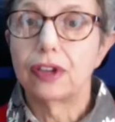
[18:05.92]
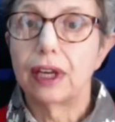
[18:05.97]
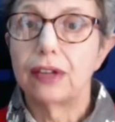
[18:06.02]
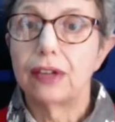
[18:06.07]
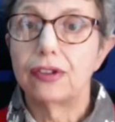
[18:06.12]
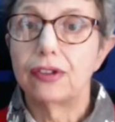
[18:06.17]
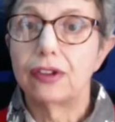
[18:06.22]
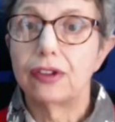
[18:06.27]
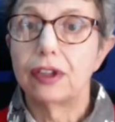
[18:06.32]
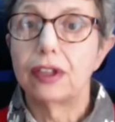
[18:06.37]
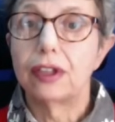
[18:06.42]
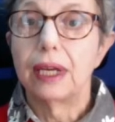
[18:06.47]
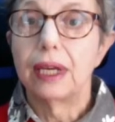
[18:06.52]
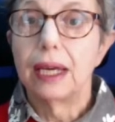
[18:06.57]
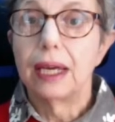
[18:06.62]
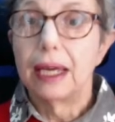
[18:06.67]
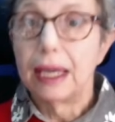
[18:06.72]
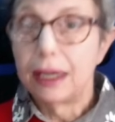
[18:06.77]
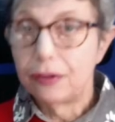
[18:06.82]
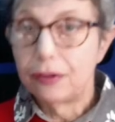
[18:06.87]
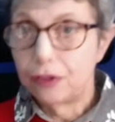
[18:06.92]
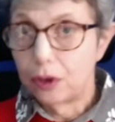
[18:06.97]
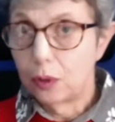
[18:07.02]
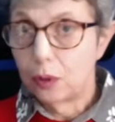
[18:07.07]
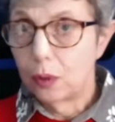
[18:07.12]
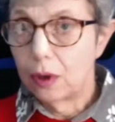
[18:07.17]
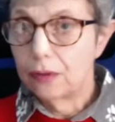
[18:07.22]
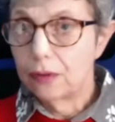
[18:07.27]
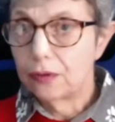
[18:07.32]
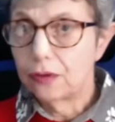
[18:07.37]
says that if
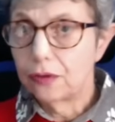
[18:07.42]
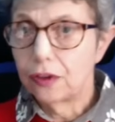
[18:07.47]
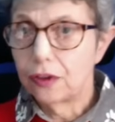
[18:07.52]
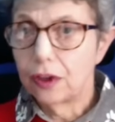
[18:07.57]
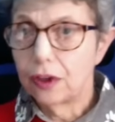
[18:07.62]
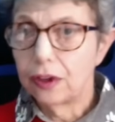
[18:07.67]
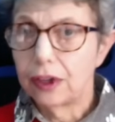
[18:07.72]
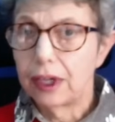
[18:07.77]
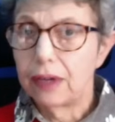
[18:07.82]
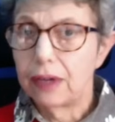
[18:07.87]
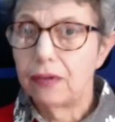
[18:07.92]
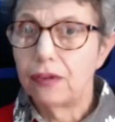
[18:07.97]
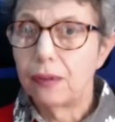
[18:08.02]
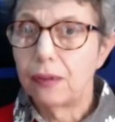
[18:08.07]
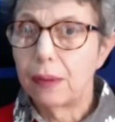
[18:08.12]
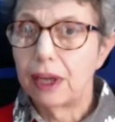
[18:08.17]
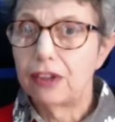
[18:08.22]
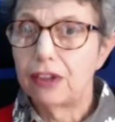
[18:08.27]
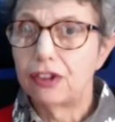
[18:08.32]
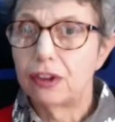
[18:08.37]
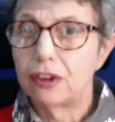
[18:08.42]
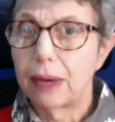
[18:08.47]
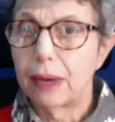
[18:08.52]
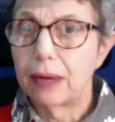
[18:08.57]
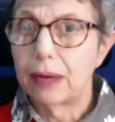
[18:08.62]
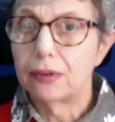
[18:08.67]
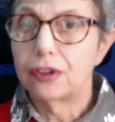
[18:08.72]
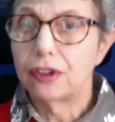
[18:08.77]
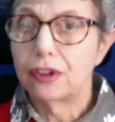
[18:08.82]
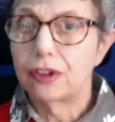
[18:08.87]
you want further information
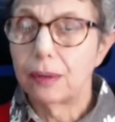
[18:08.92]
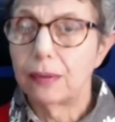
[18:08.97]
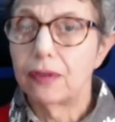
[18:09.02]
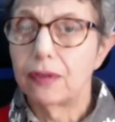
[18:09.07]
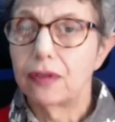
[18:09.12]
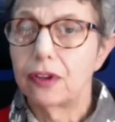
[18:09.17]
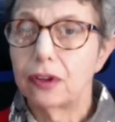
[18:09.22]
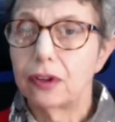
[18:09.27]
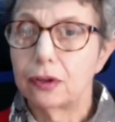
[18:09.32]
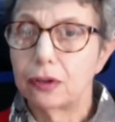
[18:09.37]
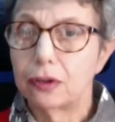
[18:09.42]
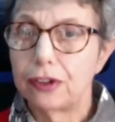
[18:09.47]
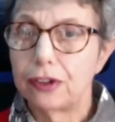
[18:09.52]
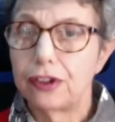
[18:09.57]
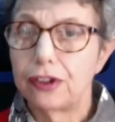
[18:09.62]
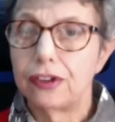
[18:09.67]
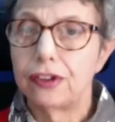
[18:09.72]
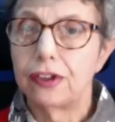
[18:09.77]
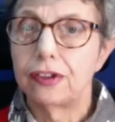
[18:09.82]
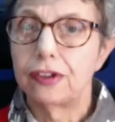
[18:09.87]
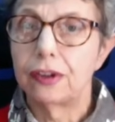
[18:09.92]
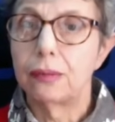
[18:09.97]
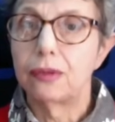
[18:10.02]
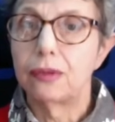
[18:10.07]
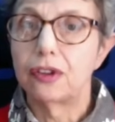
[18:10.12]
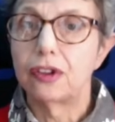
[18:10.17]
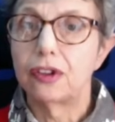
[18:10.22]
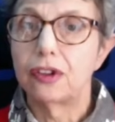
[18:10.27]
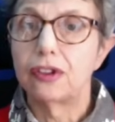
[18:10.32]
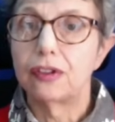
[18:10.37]
about some of the
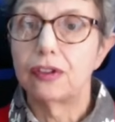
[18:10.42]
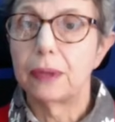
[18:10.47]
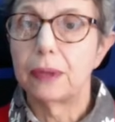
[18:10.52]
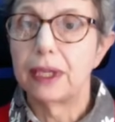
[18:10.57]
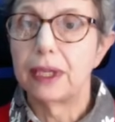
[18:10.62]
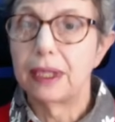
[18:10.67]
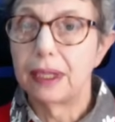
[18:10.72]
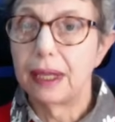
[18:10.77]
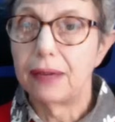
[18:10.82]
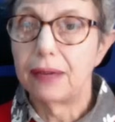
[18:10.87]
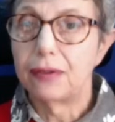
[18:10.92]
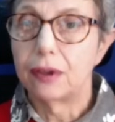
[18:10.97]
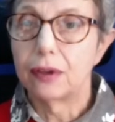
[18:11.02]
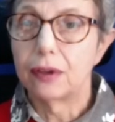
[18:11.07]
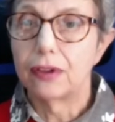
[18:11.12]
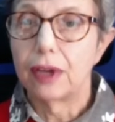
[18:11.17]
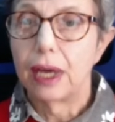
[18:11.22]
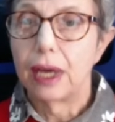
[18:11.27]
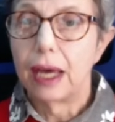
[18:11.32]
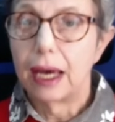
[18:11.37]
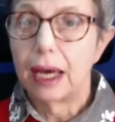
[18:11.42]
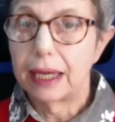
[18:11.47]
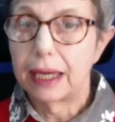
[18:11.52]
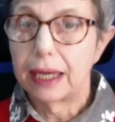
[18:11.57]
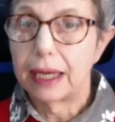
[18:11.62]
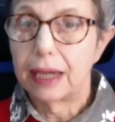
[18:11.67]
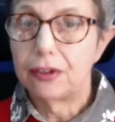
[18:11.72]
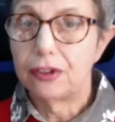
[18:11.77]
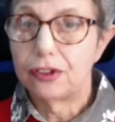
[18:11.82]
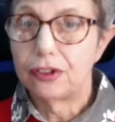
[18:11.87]
criticisms that have been levelled
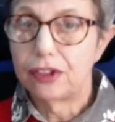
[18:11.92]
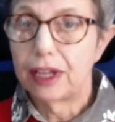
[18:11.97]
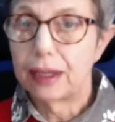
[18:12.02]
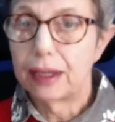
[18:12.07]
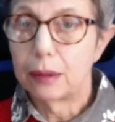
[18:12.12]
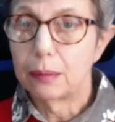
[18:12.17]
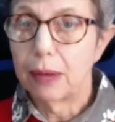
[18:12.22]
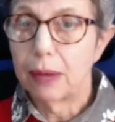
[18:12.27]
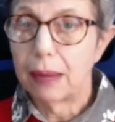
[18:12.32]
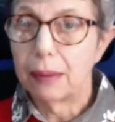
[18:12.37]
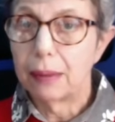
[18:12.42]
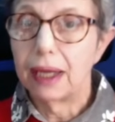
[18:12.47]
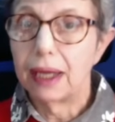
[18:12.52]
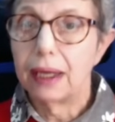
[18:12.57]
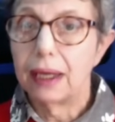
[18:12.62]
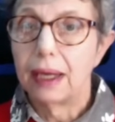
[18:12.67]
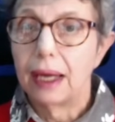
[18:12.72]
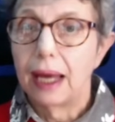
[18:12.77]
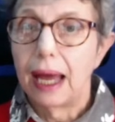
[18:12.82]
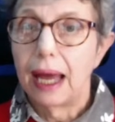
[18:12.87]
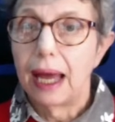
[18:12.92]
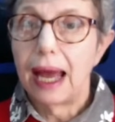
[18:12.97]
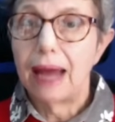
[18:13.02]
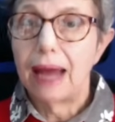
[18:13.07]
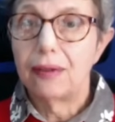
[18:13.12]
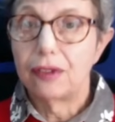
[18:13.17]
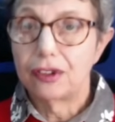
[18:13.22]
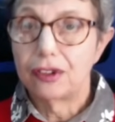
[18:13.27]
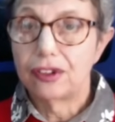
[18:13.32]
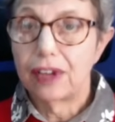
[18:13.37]
against Tell Mama
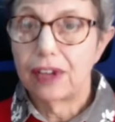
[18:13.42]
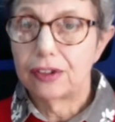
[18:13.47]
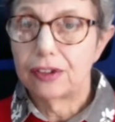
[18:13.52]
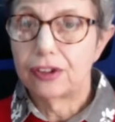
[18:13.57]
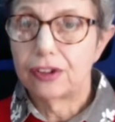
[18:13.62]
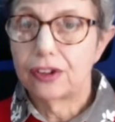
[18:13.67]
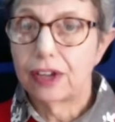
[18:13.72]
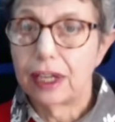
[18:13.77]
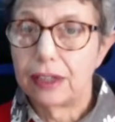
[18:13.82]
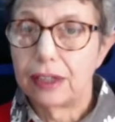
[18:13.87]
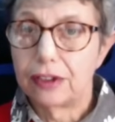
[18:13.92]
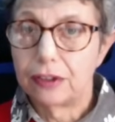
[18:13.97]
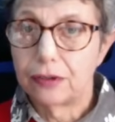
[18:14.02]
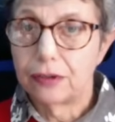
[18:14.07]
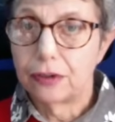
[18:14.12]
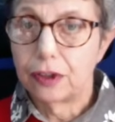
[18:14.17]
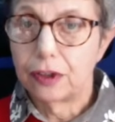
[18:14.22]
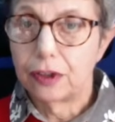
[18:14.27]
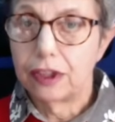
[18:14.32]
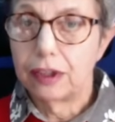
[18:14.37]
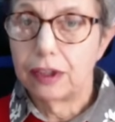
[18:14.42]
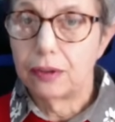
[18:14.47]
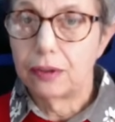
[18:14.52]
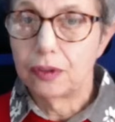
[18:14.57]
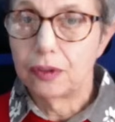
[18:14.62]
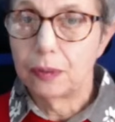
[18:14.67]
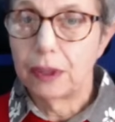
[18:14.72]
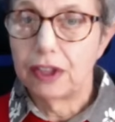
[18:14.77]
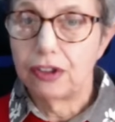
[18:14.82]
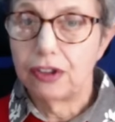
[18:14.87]
and the sad state of freedom
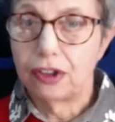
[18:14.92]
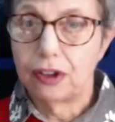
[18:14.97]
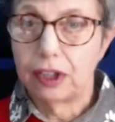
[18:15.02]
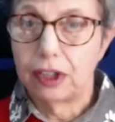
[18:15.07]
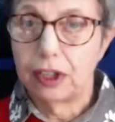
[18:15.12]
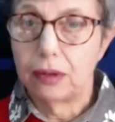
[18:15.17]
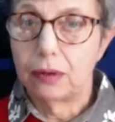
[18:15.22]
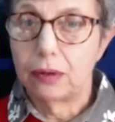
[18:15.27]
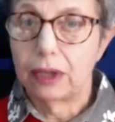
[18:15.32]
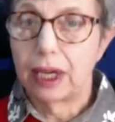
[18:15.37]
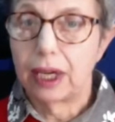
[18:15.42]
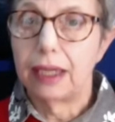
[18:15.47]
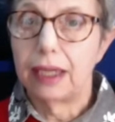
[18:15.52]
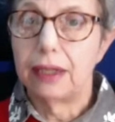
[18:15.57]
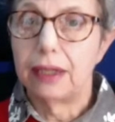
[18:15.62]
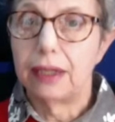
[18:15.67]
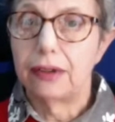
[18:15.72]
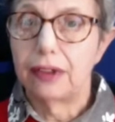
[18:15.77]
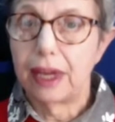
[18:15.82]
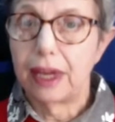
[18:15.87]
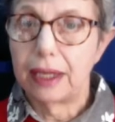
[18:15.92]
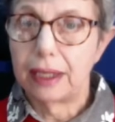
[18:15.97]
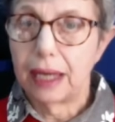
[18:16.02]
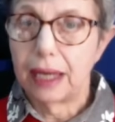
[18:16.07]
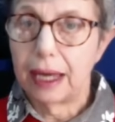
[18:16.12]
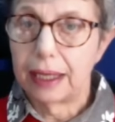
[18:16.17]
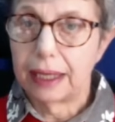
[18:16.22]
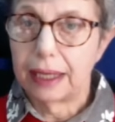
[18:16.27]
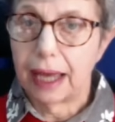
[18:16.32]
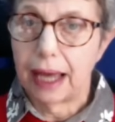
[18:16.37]
of speech in the UK, then
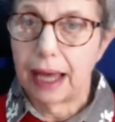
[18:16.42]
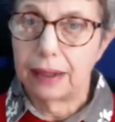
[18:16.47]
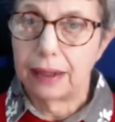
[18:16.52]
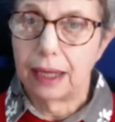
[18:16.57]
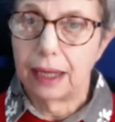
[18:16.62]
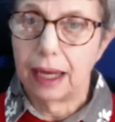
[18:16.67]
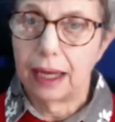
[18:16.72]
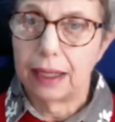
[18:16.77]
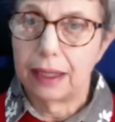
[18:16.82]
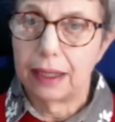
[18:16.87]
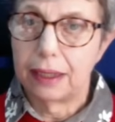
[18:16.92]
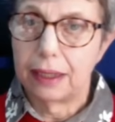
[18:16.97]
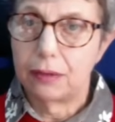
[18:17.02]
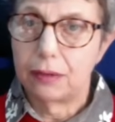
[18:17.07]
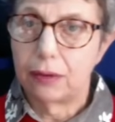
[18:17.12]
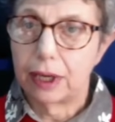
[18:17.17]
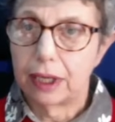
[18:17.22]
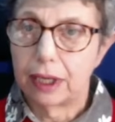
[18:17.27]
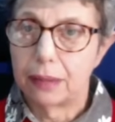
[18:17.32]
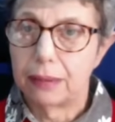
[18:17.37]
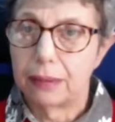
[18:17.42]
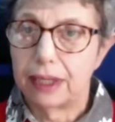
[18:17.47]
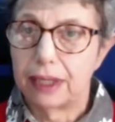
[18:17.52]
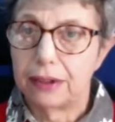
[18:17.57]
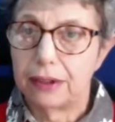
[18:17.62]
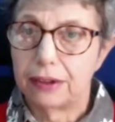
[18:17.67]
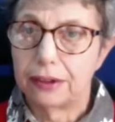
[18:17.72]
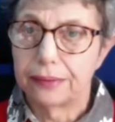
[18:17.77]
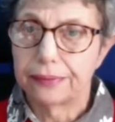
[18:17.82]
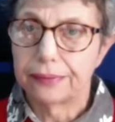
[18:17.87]
I can highly
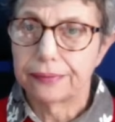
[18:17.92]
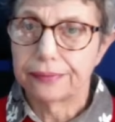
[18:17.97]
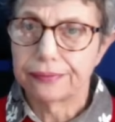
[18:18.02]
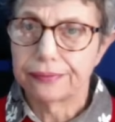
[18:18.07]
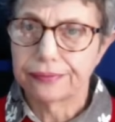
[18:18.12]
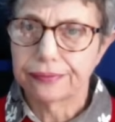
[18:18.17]
recommend